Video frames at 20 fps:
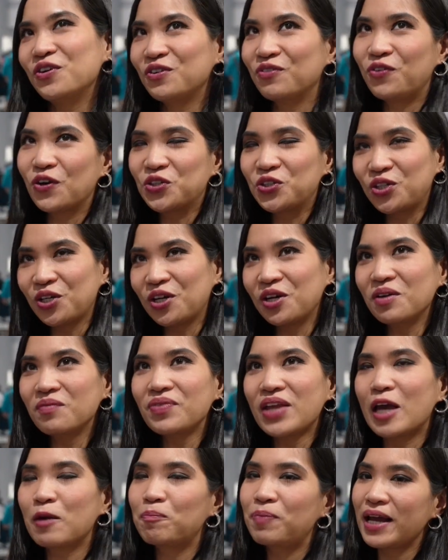For sure,
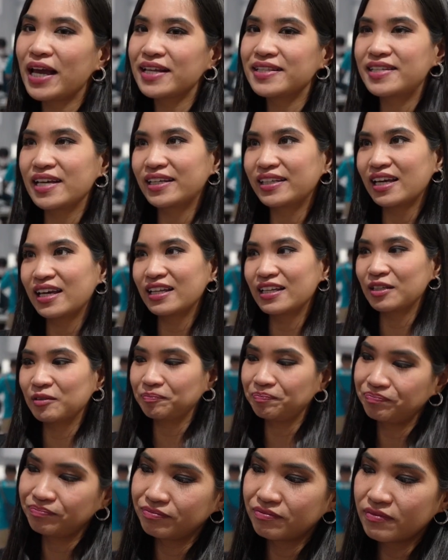I played Tekken
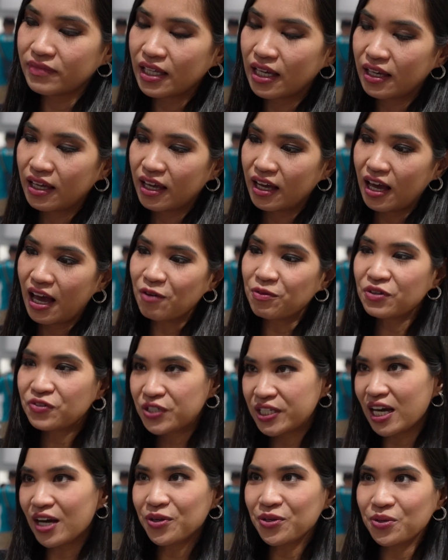with
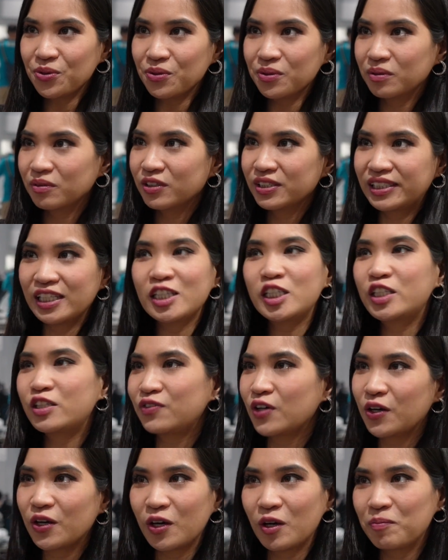Xiaoyu since
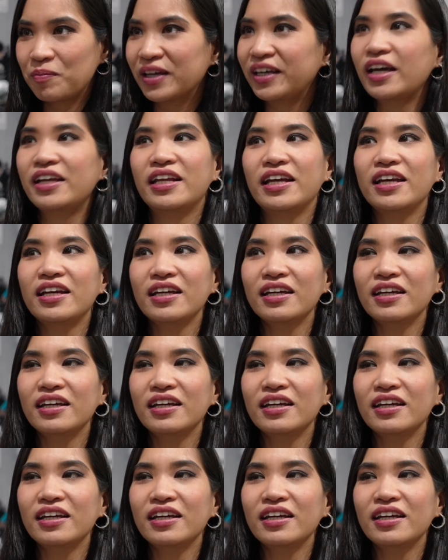the beginning.